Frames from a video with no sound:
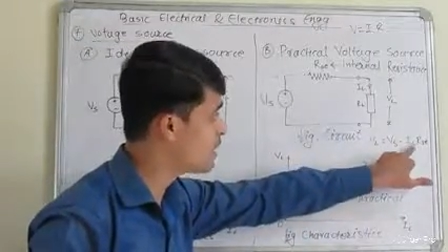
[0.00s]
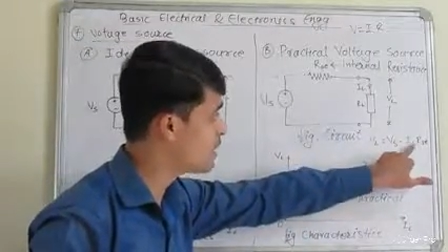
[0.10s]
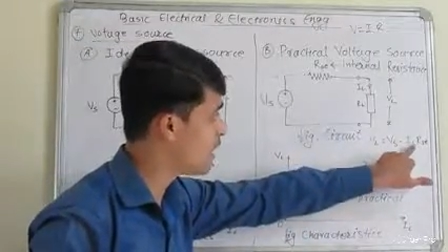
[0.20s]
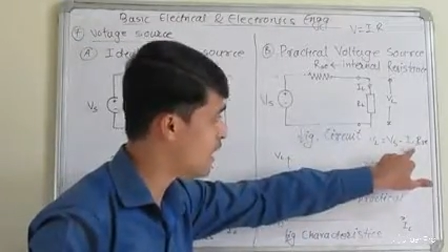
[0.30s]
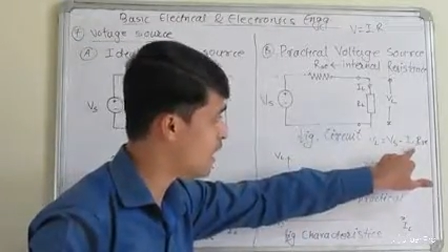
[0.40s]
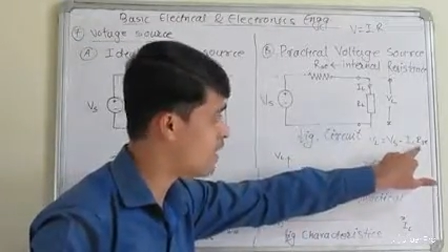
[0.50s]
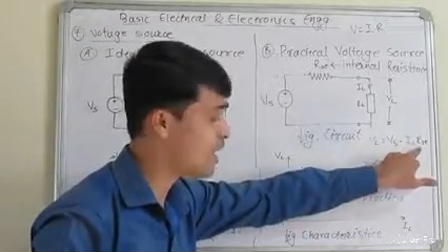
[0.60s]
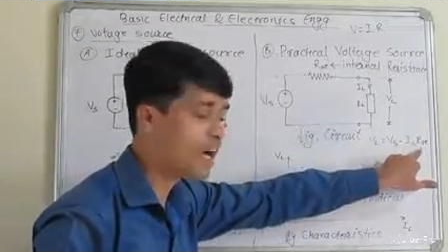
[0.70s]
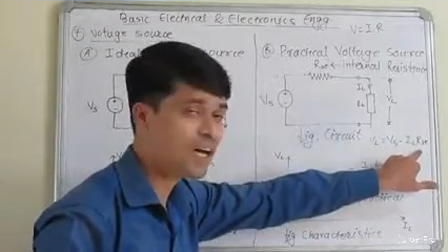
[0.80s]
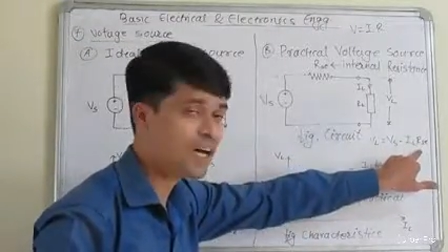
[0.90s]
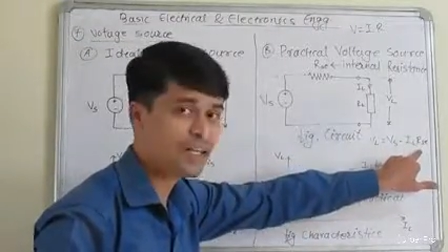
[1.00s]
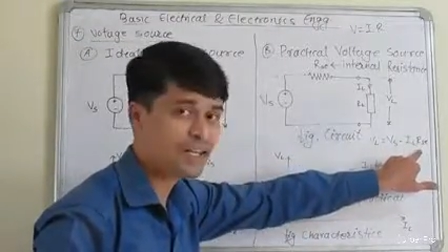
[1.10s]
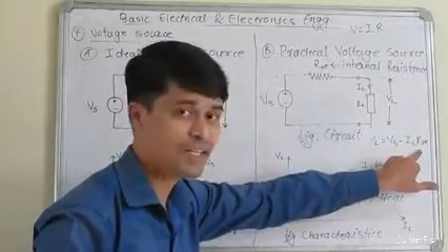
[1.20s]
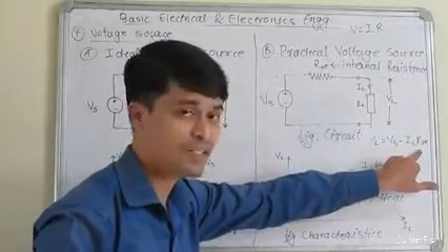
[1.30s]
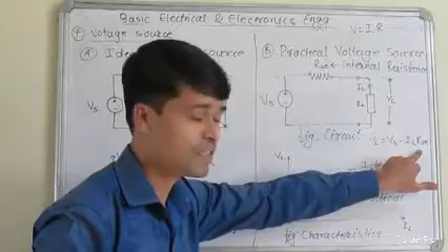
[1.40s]

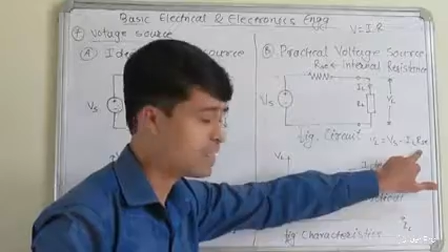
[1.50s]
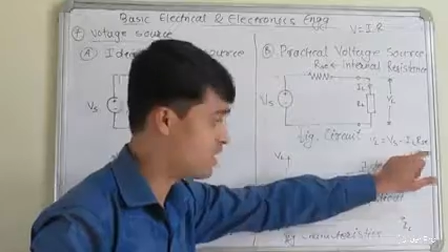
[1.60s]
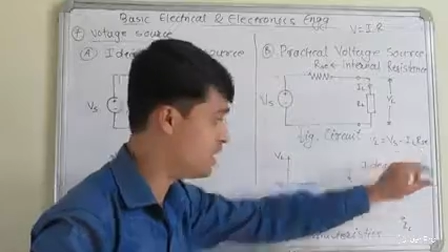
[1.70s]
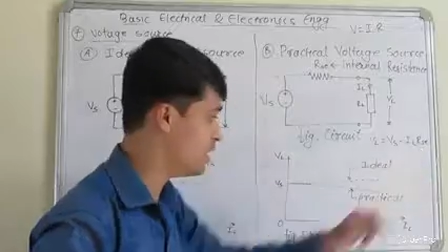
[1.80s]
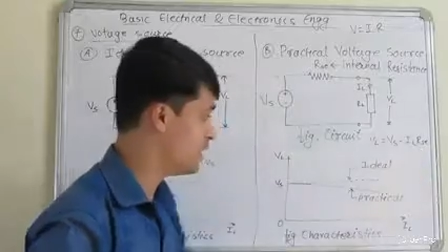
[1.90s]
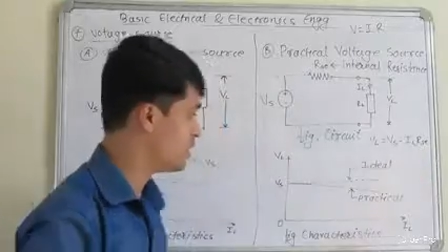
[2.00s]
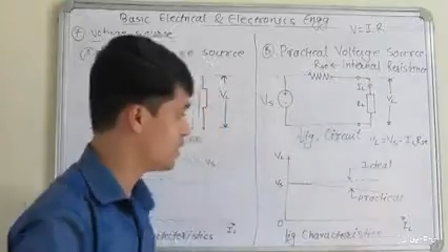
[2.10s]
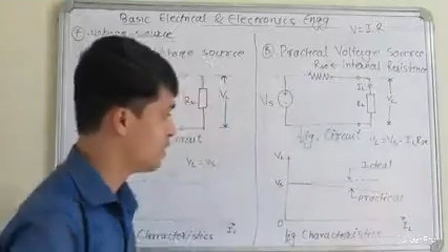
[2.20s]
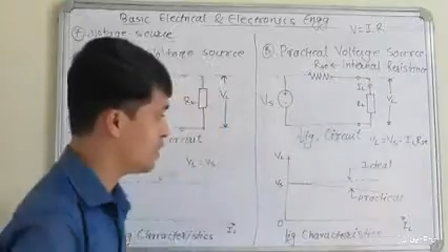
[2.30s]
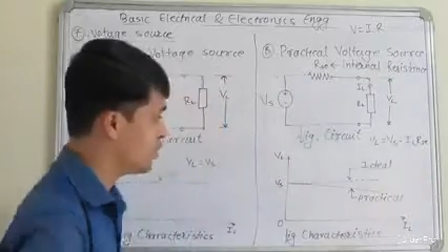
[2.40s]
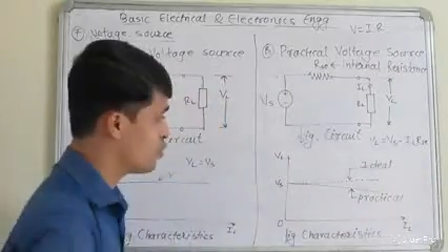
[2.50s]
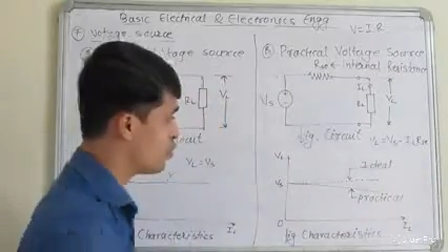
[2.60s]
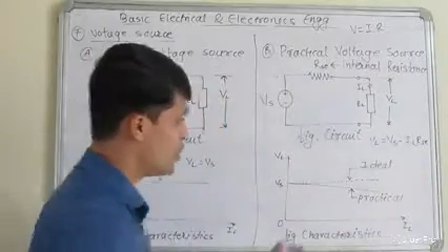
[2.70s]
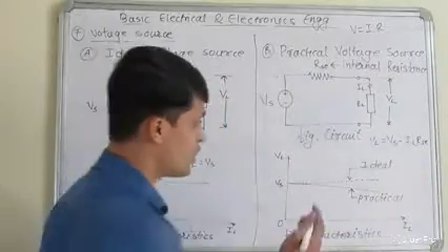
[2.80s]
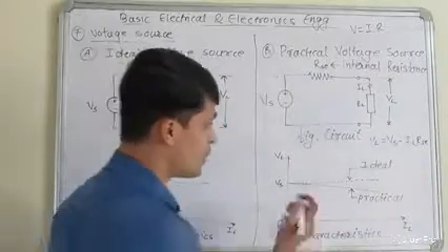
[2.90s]
RSE. So
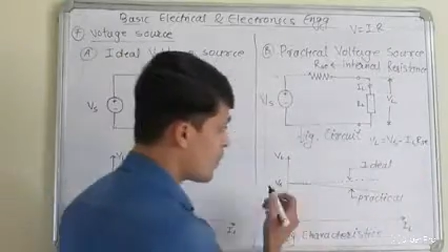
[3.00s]
here